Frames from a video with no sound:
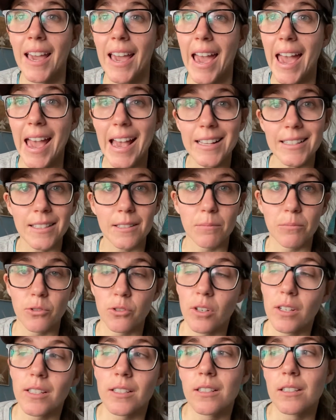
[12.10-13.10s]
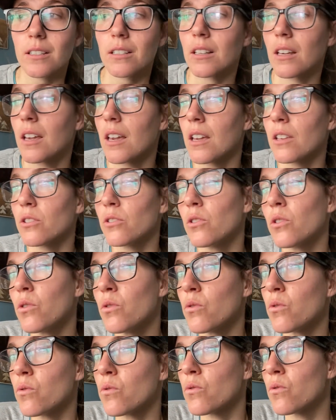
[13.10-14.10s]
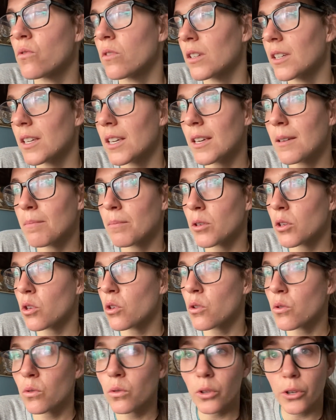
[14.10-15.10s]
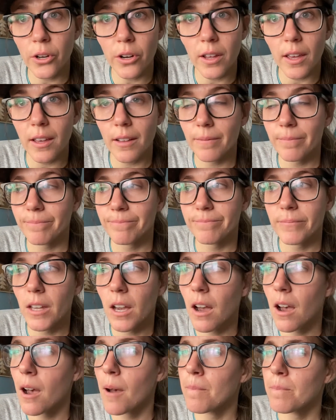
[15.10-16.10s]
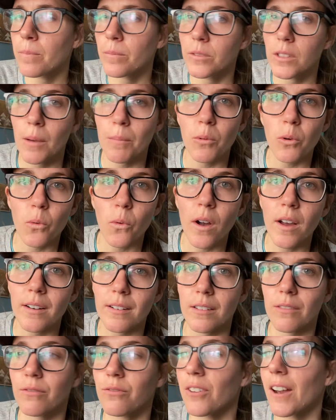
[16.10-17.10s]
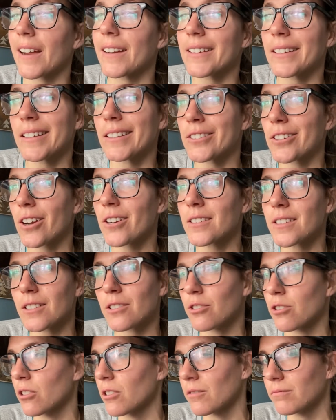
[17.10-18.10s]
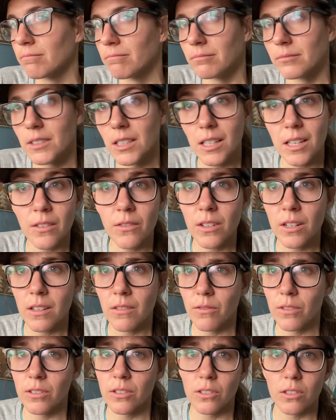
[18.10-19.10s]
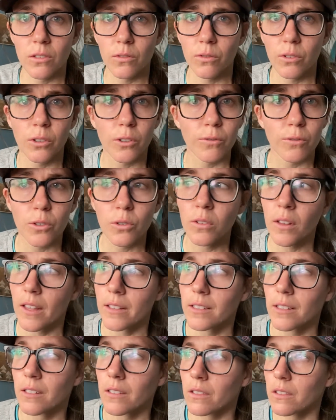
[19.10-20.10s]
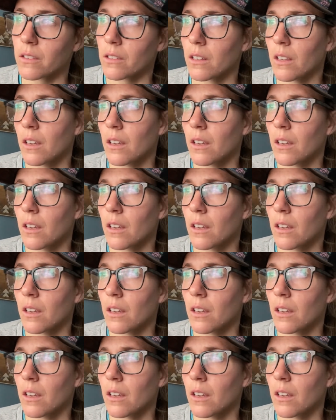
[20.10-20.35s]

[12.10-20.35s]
and some tricks to keep you learning. Number one, find a guitar teacher, even if it's just for a few lessons.